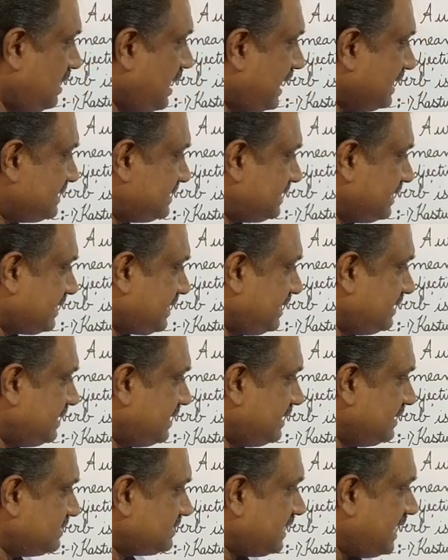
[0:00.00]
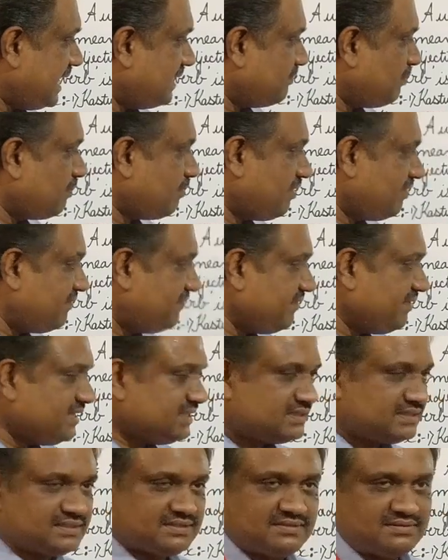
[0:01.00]
last second, that is adverb of
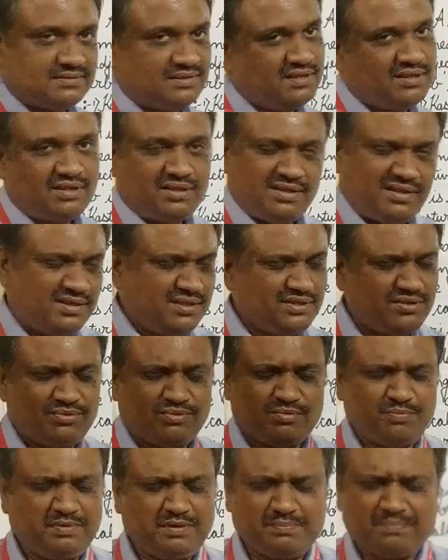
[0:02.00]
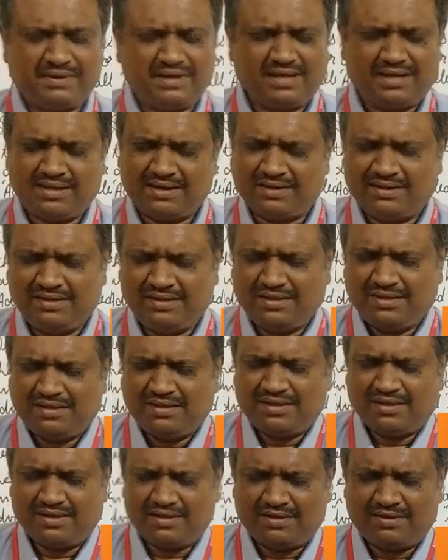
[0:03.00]
reason. You people are
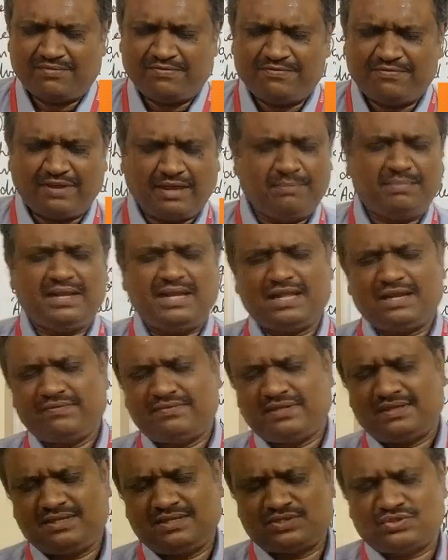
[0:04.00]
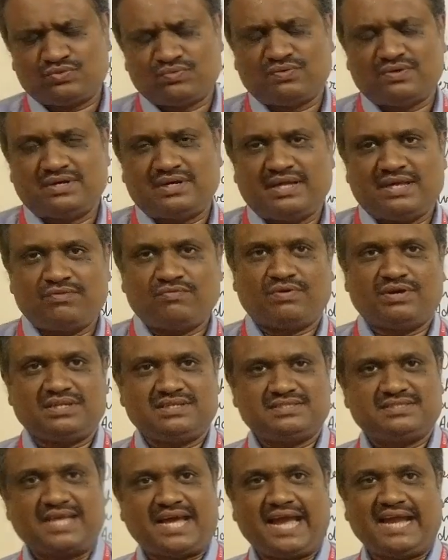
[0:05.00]
familiar with this word, and what
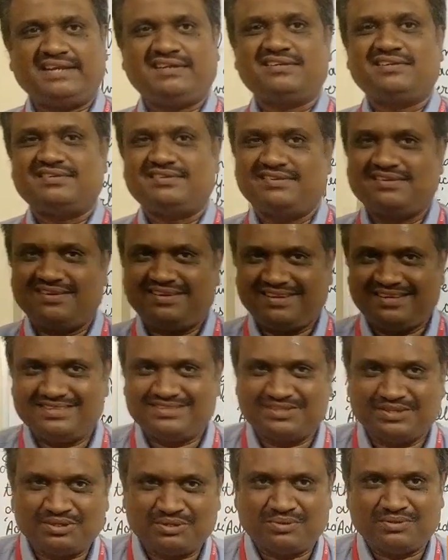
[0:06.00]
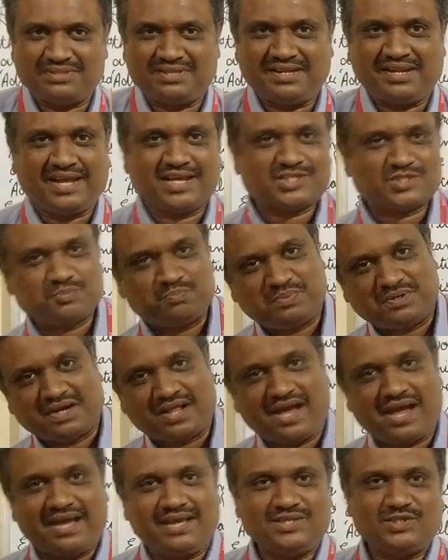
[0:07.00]
is that? Reason over there.
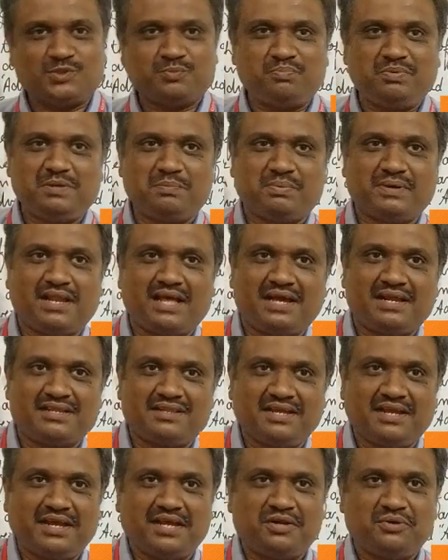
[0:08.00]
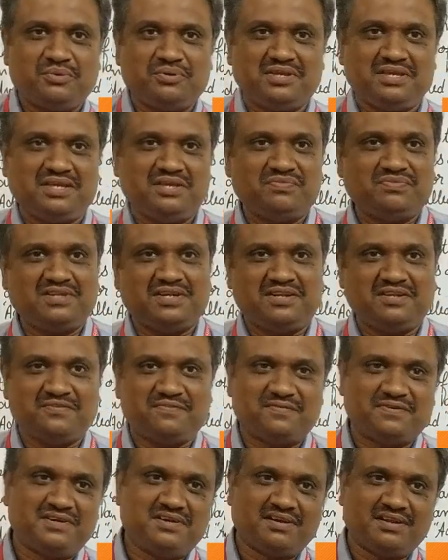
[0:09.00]
Expertise people are there to give the
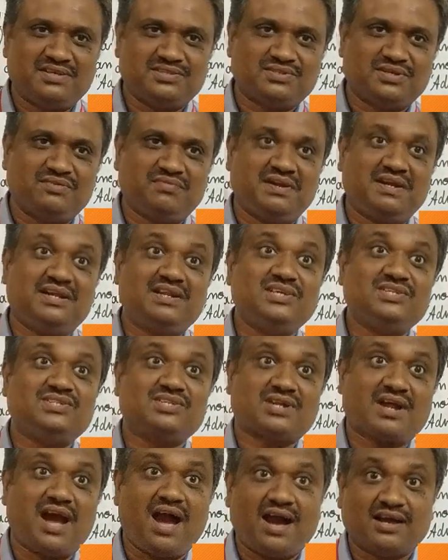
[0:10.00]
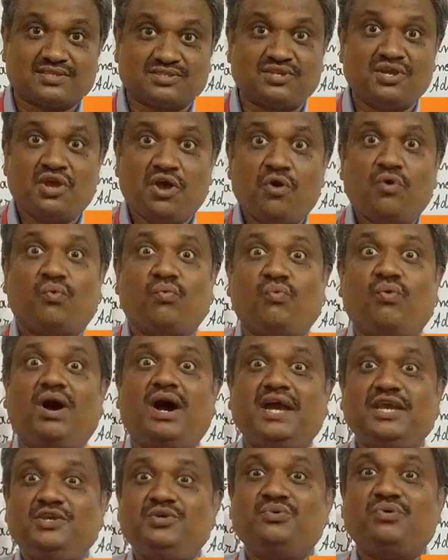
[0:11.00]
different reason when teacher asks
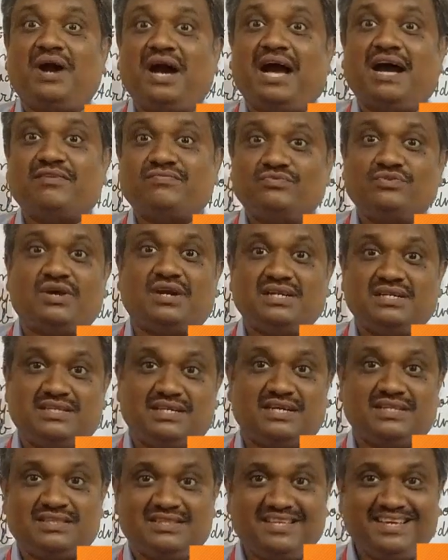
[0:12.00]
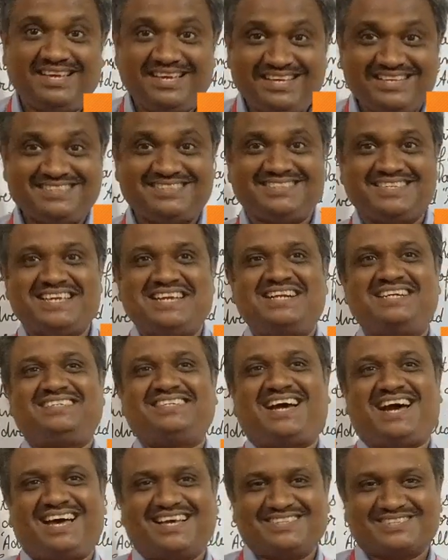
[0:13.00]
why you have not done this
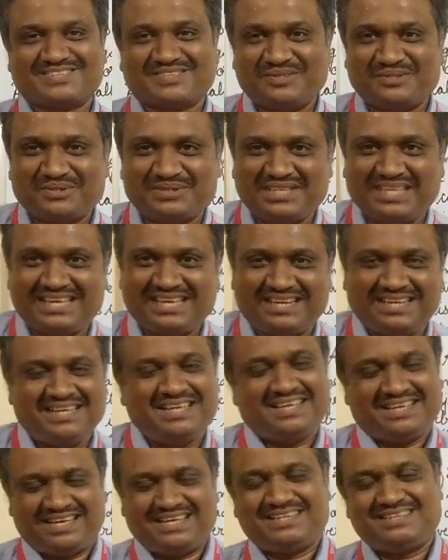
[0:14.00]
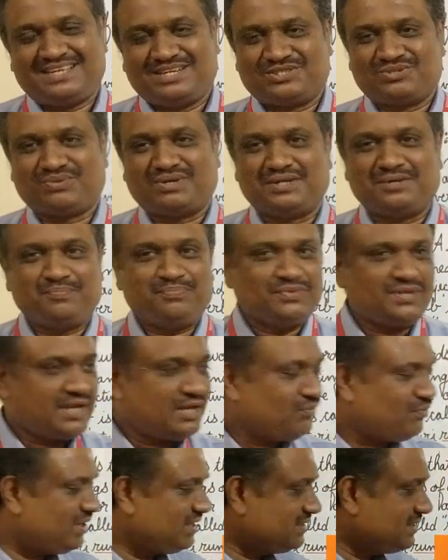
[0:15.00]
task over there. And that's what.
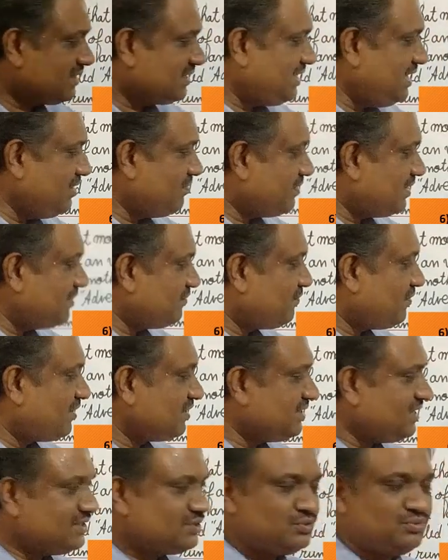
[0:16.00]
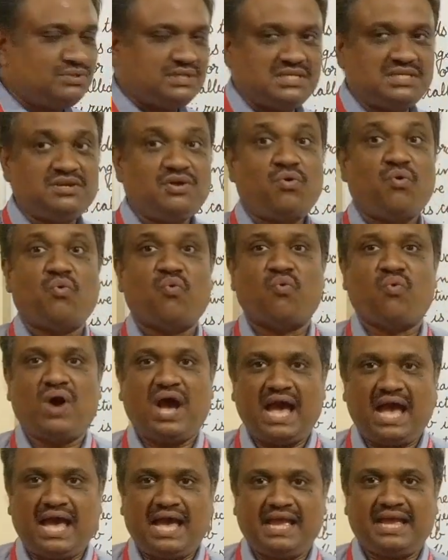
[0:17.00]
And what is the key word for this, student?
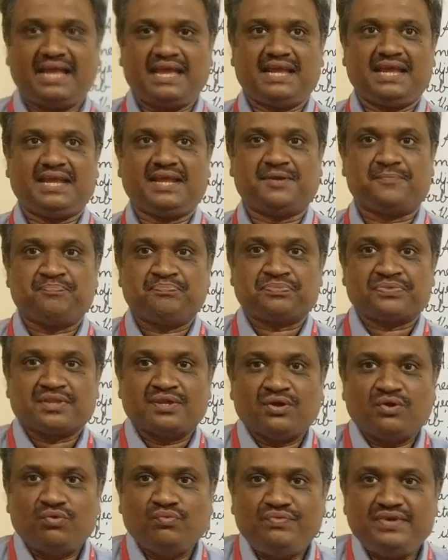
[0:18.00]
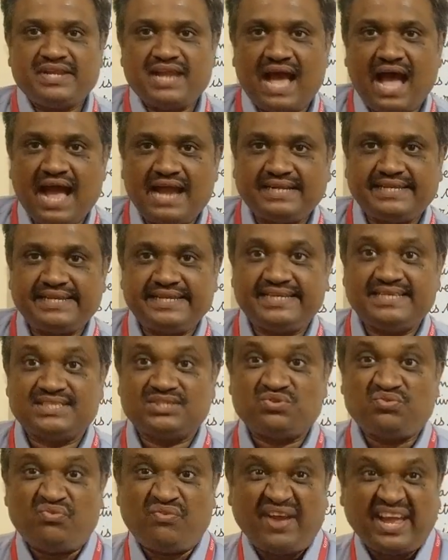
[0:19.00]
Why? Virat
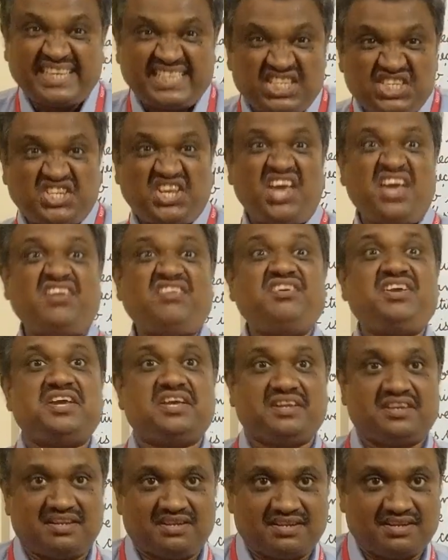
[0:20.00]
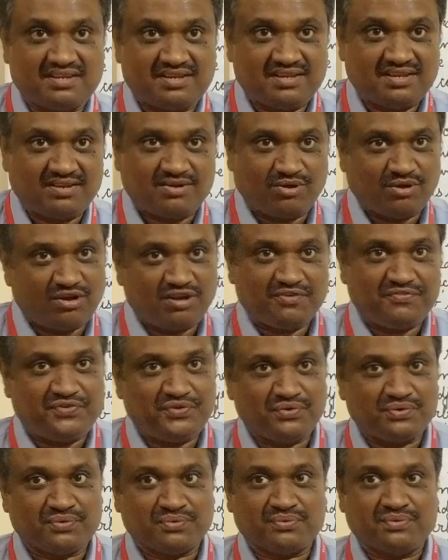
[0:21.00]
is vegetarian. All of
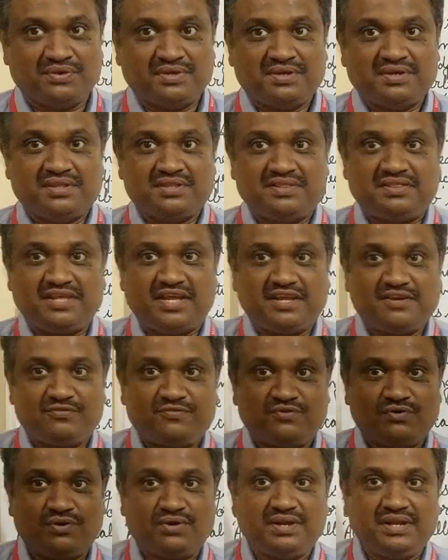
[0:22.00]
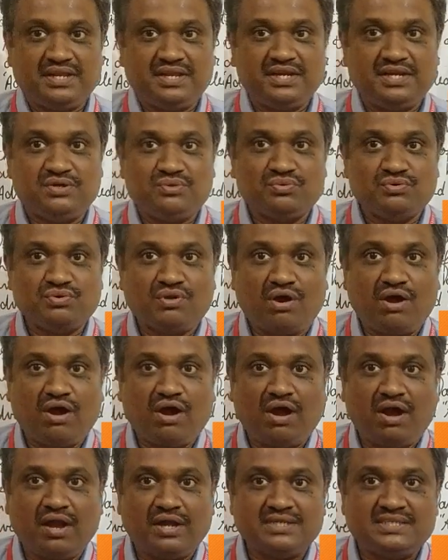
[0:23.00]
you know. Therefore, he do
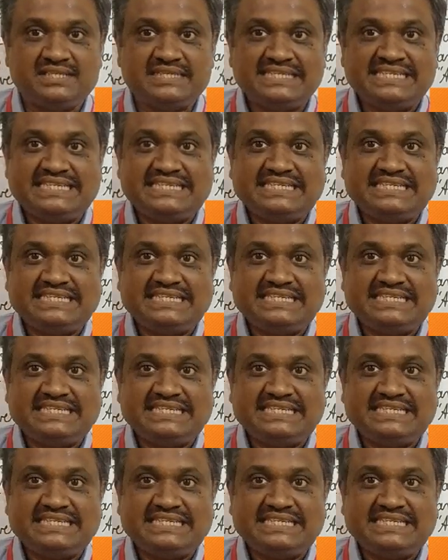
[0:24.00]
not